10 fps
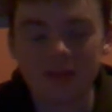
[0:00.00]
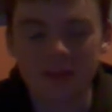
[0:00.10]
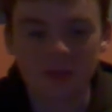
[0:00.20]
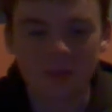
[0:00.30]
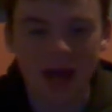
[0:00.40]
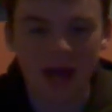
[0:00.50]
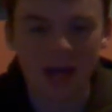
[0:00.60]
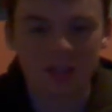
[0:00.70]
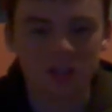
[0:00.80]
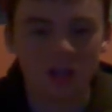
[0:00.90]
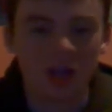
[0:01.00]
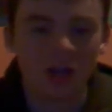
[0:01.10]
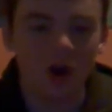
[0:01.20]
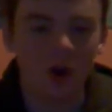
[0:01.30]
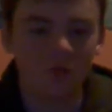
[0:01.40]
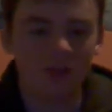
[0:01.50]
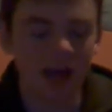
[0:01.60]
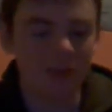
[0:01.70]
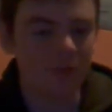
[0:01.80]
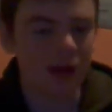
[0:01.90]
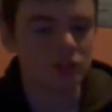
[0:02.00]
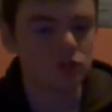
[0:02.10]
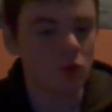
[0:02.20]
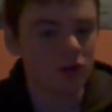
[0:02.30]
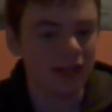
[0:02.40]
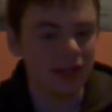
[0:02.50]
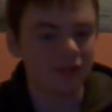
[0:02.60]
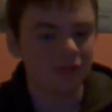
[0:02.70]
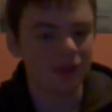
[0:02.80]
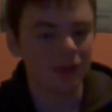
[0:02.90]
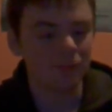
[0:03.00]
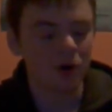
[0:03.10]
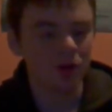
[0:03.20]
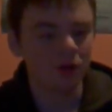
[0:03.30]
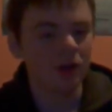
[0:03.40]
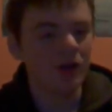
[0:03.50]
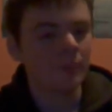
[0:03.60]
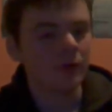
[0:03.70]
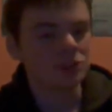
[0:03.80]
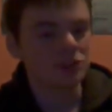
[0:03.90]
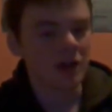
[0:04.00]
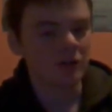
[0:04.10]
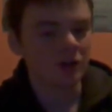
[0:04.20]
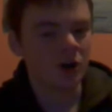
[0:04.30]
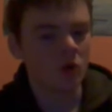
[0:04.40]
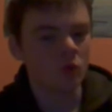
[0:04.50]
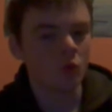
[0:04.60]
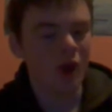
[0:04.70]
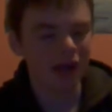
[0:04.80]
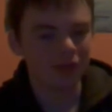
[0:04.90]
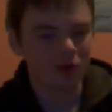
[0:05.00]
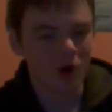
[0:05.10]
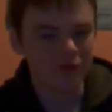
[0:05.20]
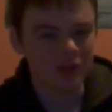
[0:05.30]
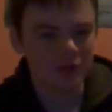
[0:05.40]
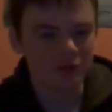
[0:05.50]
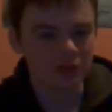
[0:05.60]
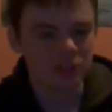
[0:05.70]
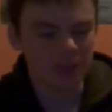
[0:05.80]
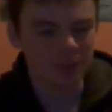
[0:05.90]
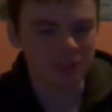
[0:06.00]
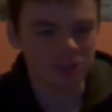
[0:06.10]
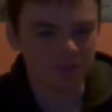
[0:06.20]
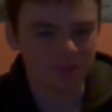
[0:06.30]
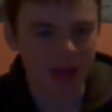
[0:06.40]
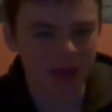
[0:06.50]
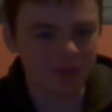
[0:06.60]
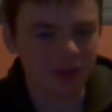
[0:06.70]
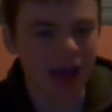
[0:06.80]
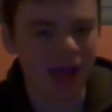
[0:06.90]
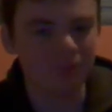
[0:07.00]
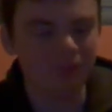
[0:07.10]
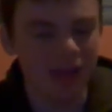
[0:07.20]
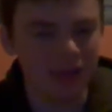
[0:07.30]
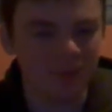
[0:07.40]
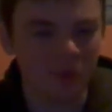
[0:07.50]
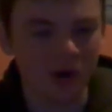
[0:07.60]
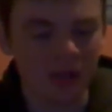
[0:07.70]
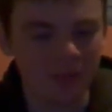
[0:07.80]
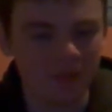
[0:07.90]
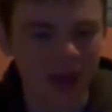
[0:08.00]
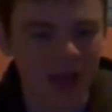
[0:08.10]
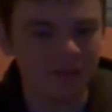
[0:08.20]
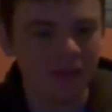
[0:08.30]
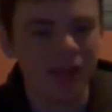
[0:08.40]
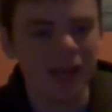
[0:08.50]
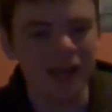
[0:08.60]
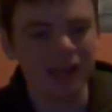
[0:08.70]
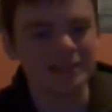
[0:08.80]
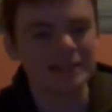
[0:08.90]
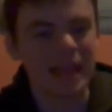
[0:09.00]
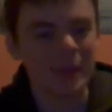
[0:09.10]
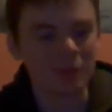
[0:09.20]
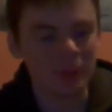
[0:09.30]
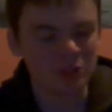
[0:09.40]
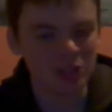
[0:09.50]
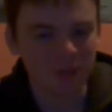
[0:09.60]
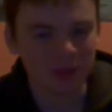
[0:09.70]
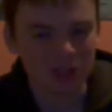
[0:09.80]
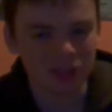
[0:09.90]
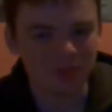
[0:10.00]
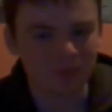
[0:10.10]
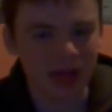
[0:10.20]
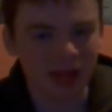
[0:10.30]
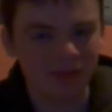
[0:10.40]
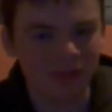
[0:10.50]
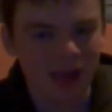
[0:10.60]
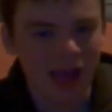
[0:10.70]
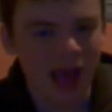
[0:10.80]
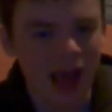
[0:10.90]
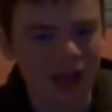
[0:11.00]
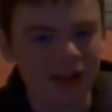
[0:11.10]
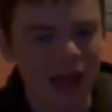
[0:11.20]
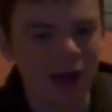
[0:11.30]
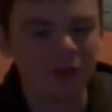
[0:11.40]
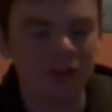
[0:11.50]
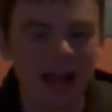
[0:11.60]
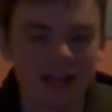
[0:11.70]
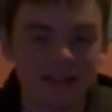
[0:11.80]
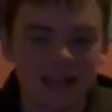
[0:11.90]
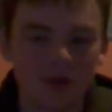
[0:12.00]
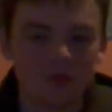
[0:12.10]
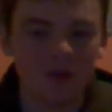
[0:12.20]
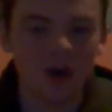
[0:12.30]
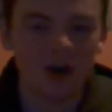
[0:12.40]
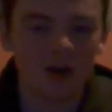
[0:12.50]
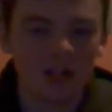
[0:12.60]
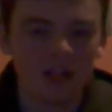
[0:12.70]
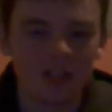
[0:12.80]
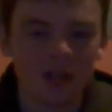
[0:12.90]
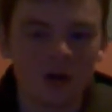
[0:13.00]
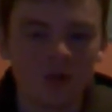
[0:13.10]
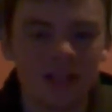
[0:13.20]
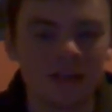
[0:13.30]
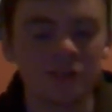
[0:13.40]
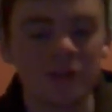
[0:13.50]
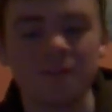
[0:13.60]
at the Bash, Kofi had the match won against CM Punk, but Jericho whacked Kofi with the championship belt and pinned Punk himself. He escaped with the championship belt, and now the next night on Raw, Jericho delivers a